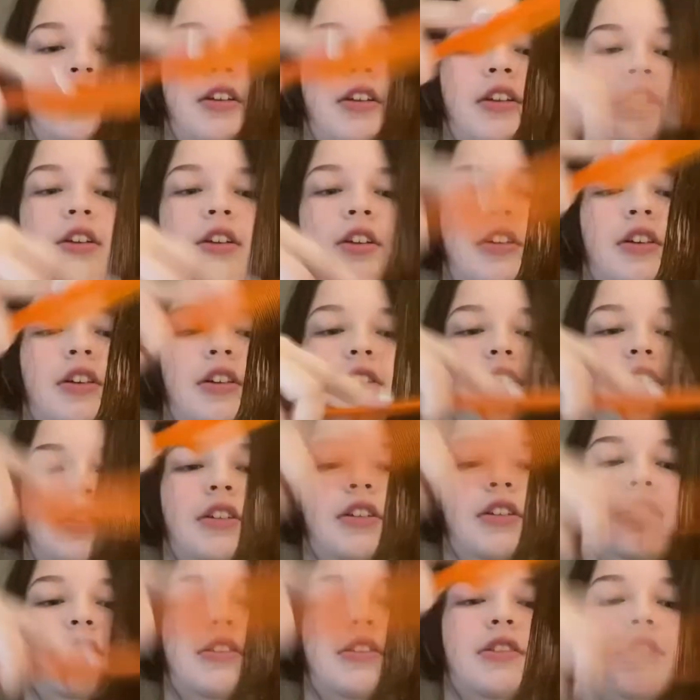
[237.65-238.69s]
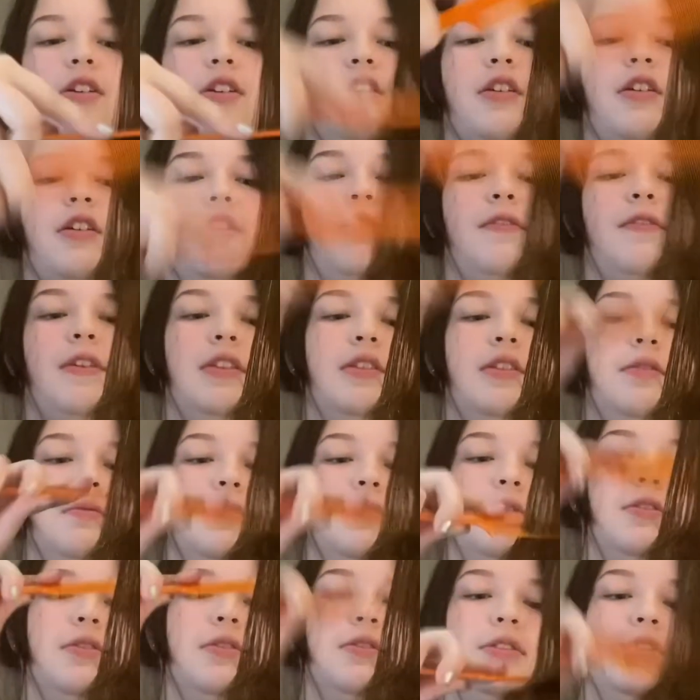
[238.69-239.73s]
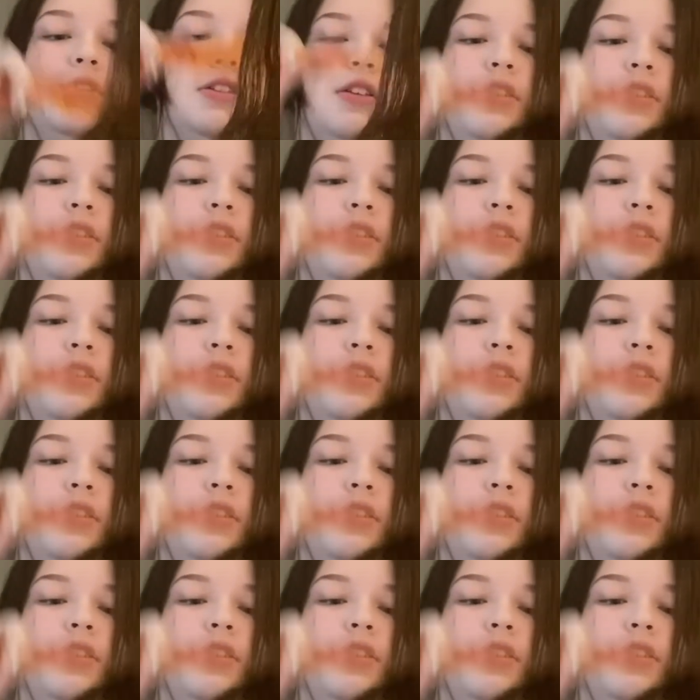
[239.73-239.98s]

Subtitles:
you can start off at the roots.